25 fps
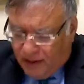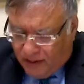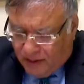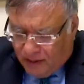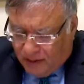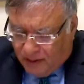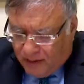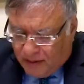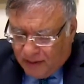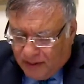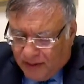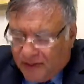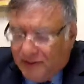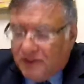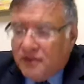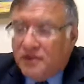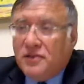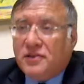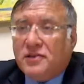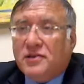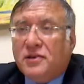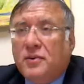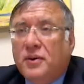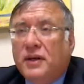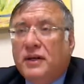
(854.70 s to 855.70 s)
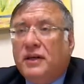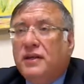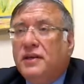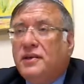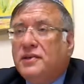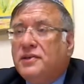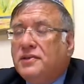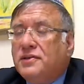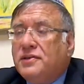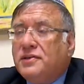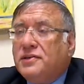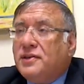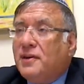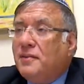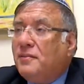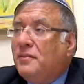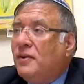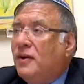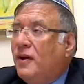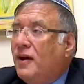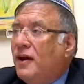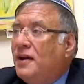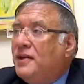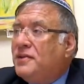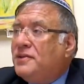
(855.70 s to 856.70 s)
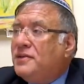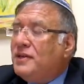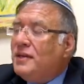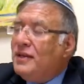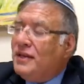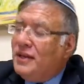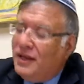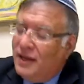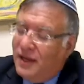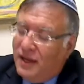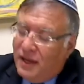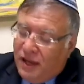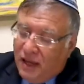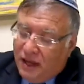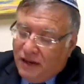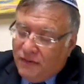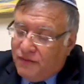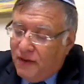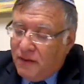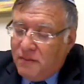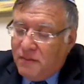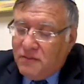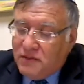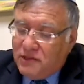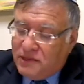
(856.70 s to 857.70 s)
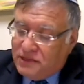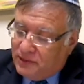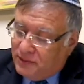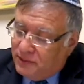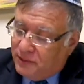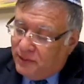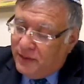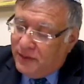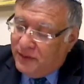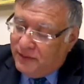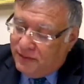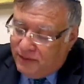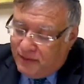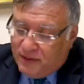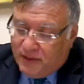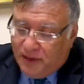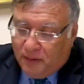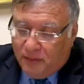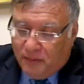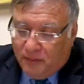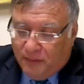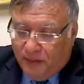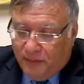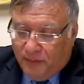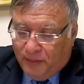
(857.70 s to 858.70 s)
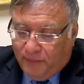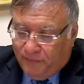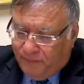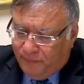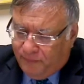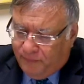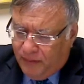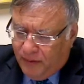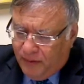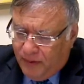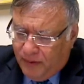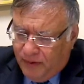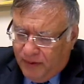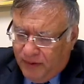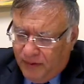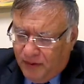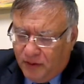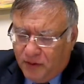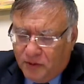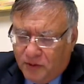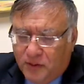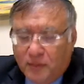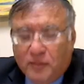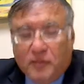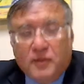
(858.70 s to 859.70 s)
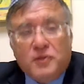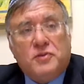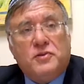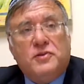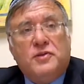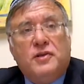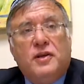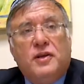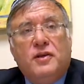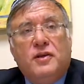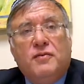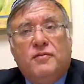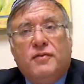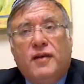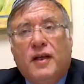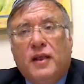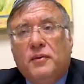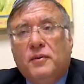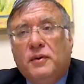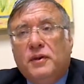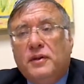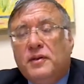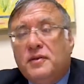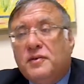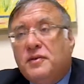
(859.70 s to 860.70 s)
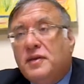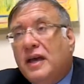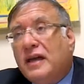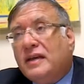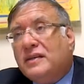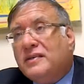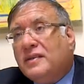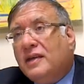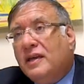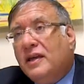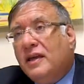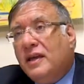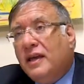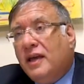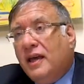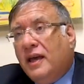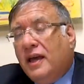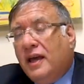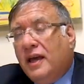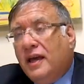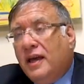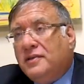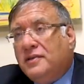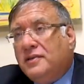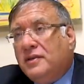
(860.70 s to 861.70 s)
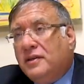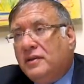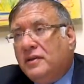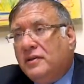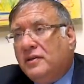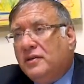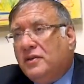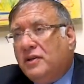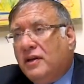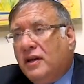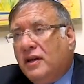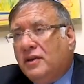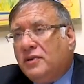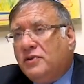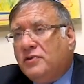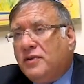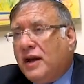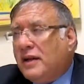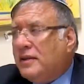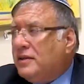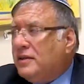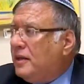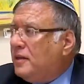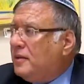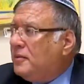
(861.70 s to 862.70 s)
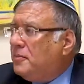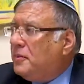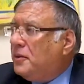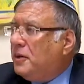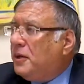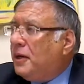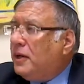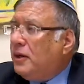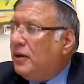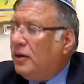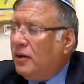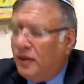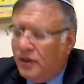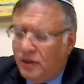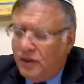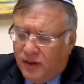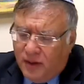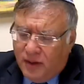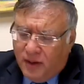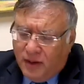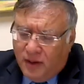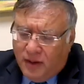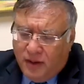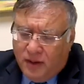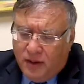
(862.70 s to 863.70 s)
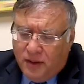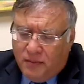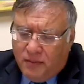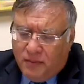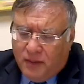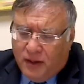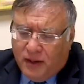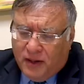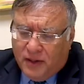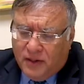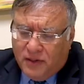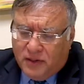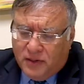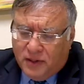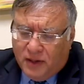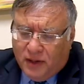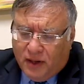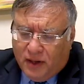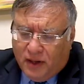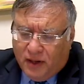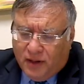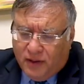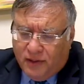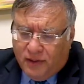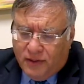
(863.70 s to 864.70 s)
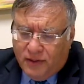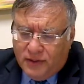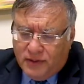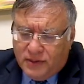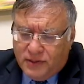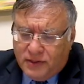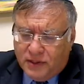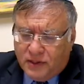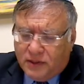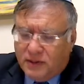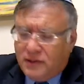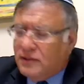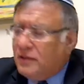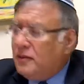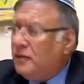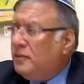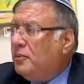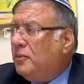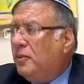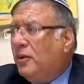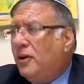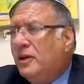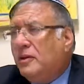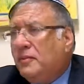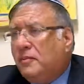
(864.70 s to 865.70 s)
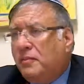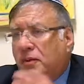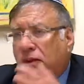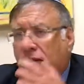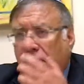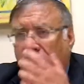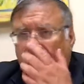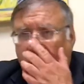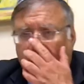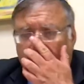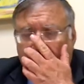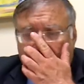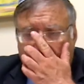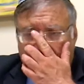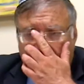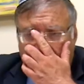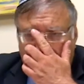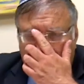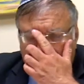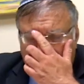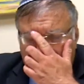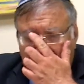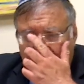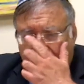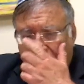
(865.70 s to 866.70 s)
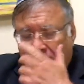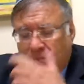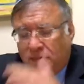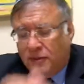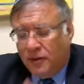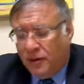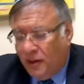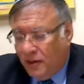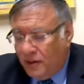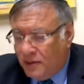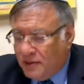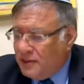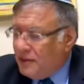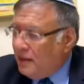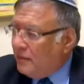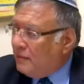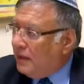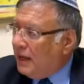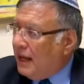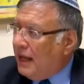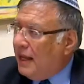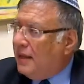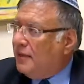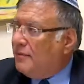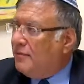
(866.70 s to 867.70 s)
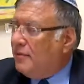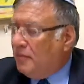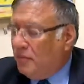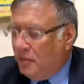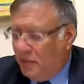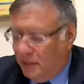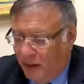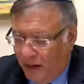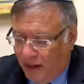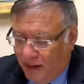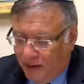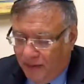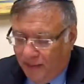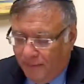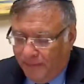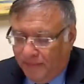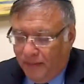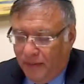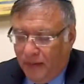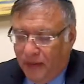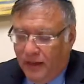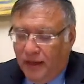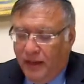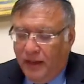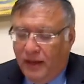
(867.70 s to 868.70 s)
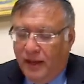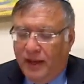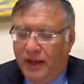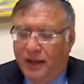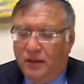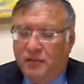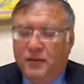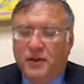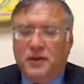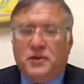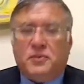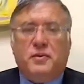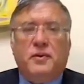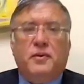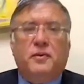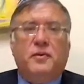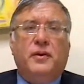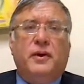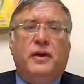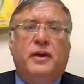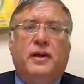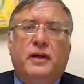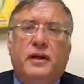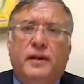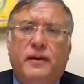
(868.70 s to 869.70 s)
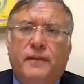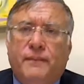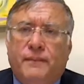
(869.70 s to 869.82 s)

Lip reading: I'd like to just quickly summarize a famous story of the Talmud. Those people interested in following the text, it's in Tractate Berachot, page 61b, Masechet Brachot Samach Aleph Amud Bet, in which we read